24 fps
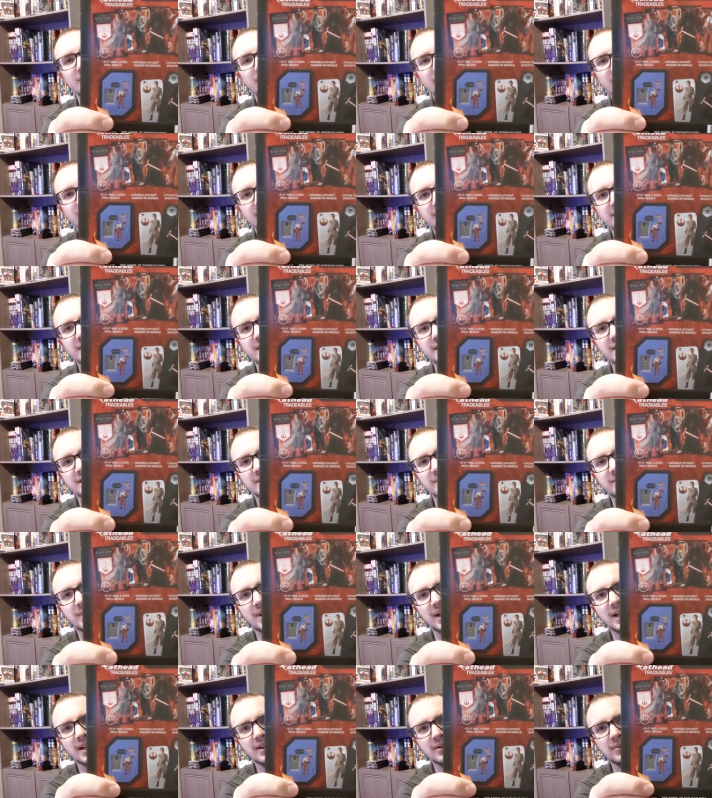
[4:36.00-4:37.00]
you can see on the
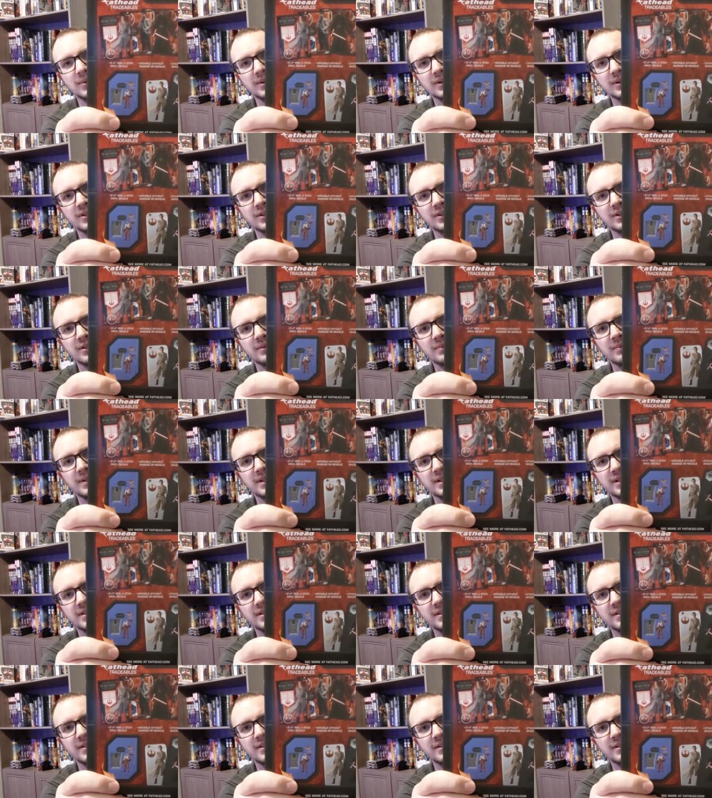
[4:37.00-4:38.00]
back what could be
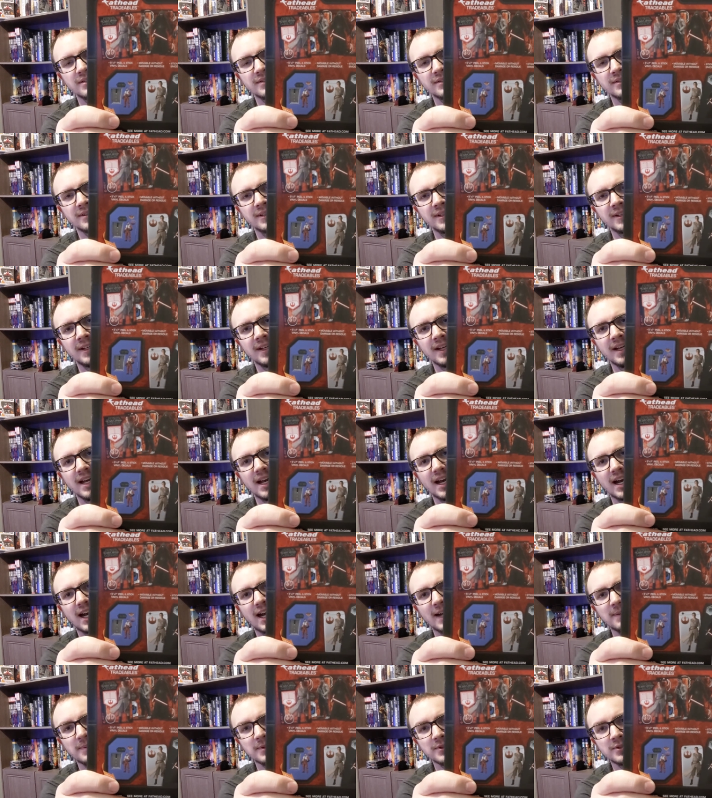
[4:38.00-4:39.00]
in here.
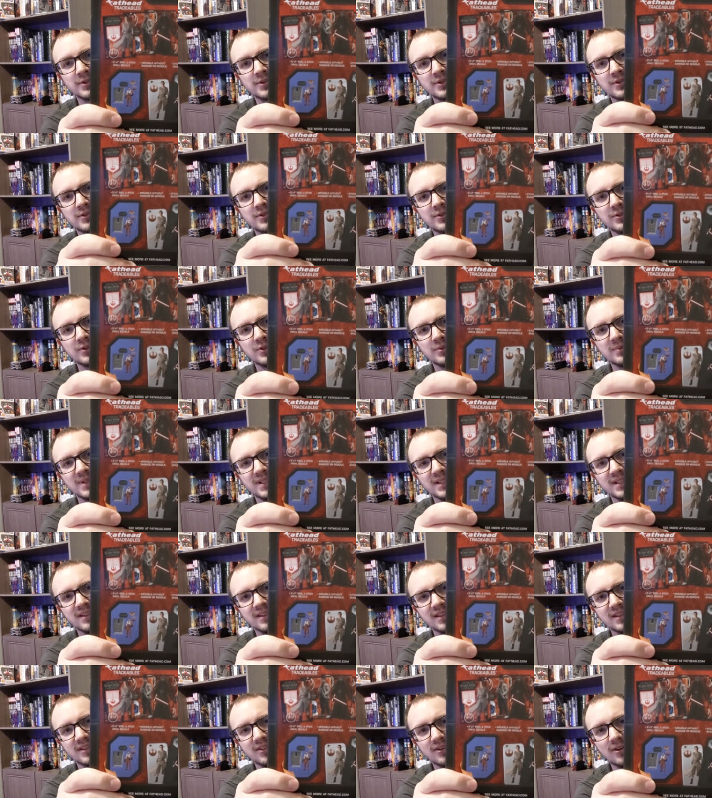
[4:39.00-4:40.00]
I'm
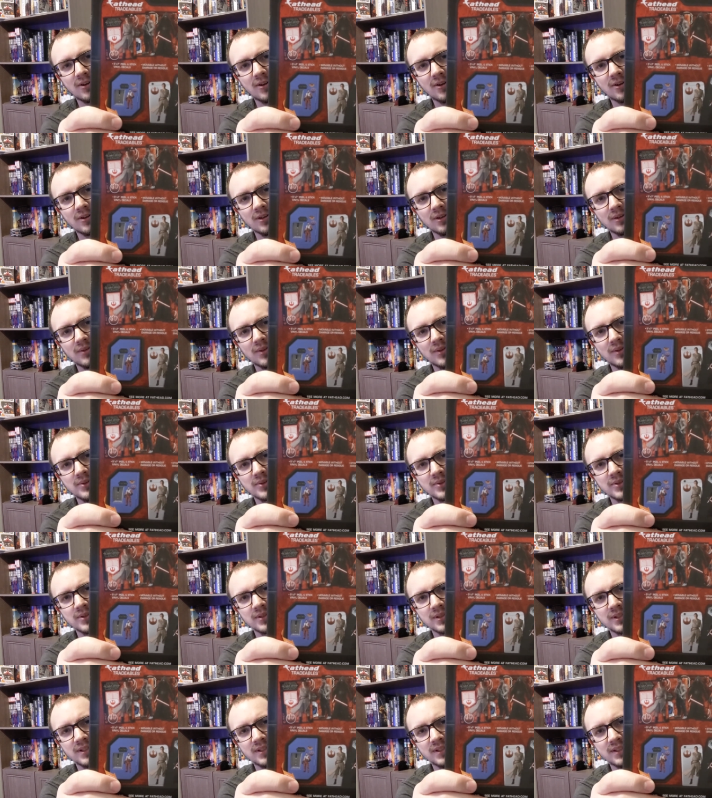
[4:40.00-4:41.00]
assuming that all of those
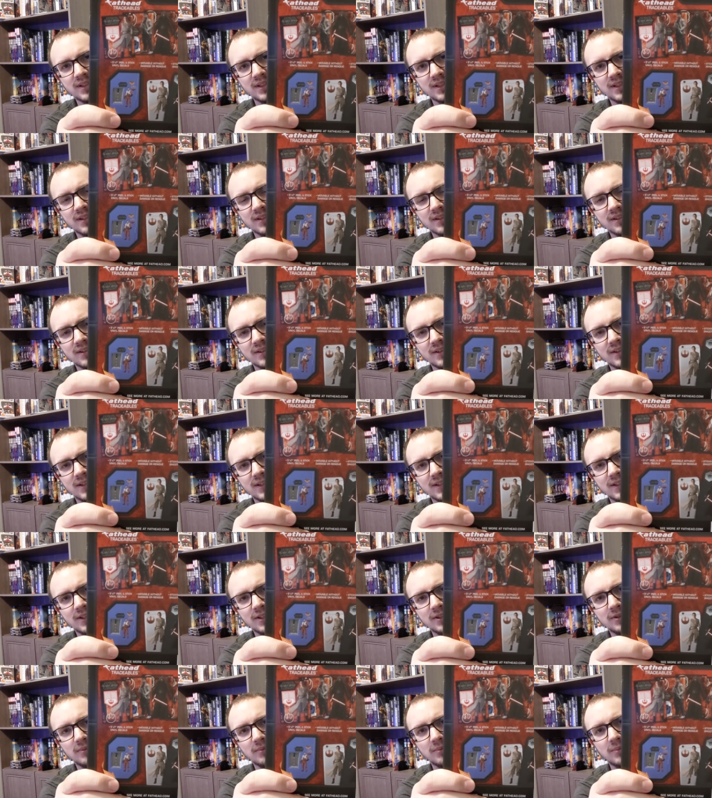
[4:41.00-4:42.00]
are in there,
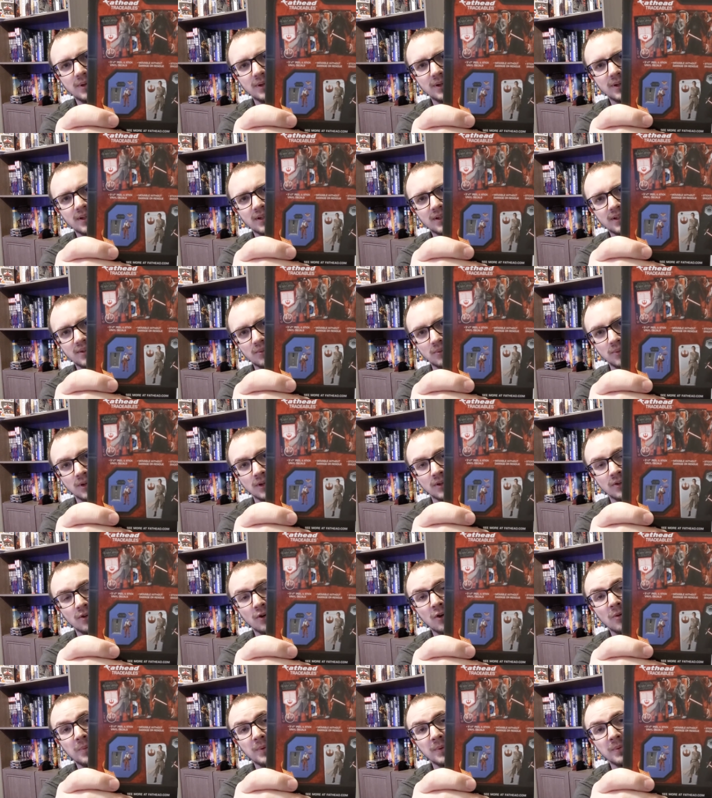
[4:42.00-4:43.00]
but we're going
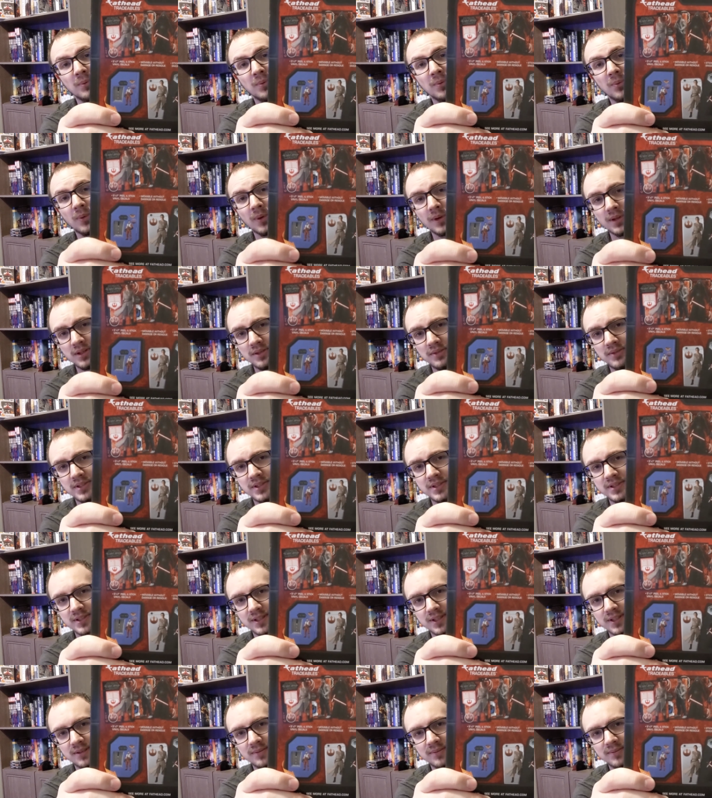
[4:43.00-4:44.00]
to open one of
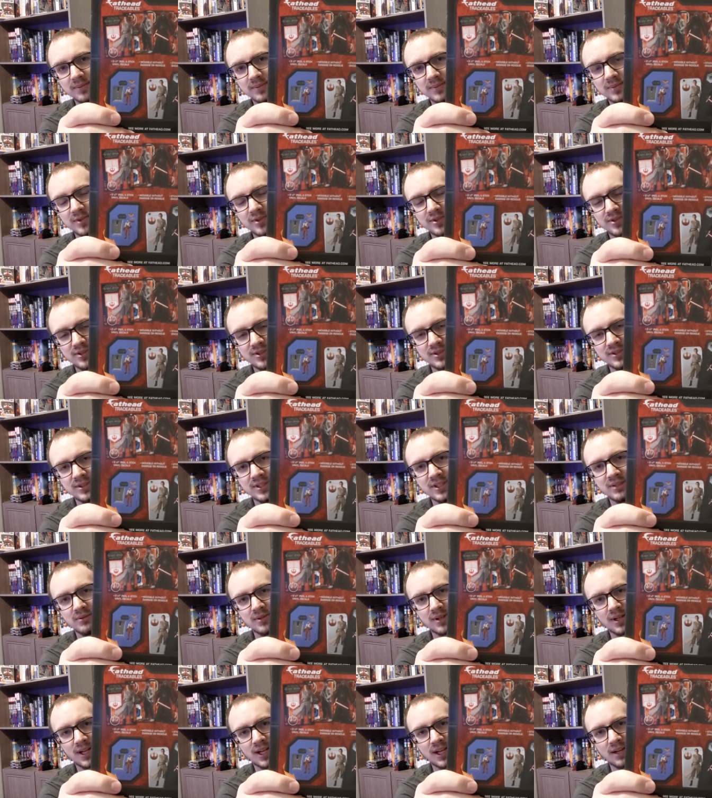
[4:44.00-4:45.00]
these up just to see
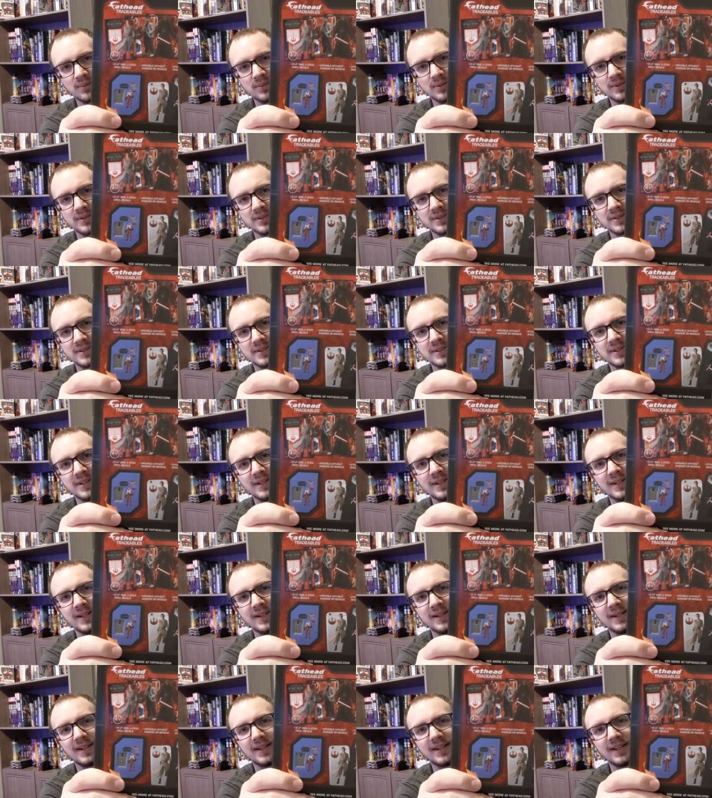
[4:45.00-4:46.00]
what happens.
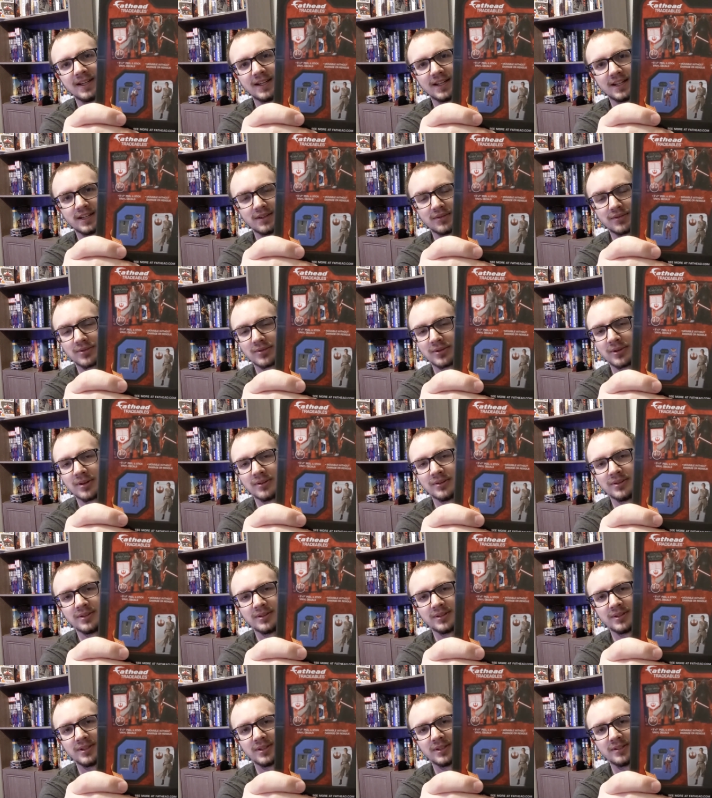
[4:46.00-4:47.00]
And if they're all
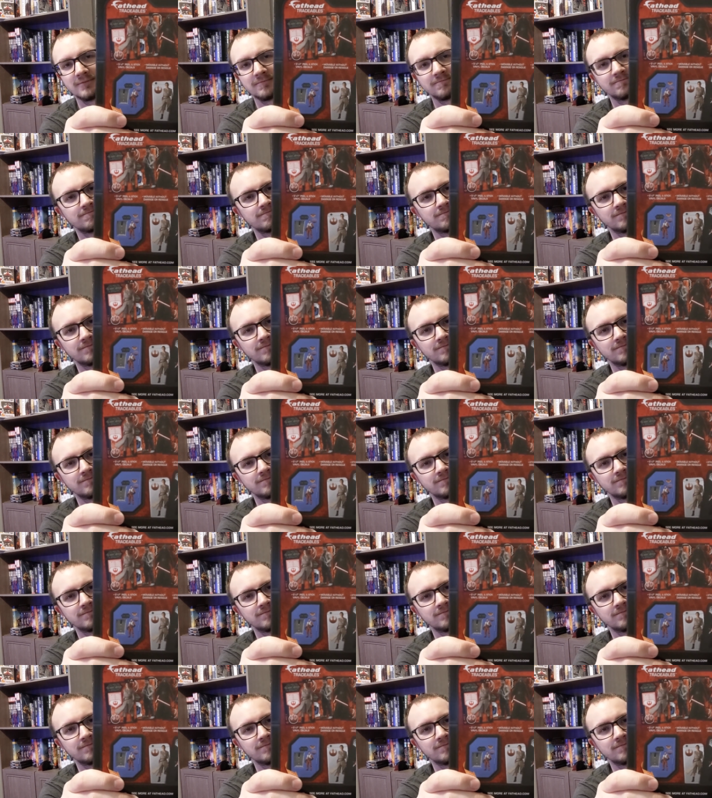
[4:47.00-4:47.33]
in there,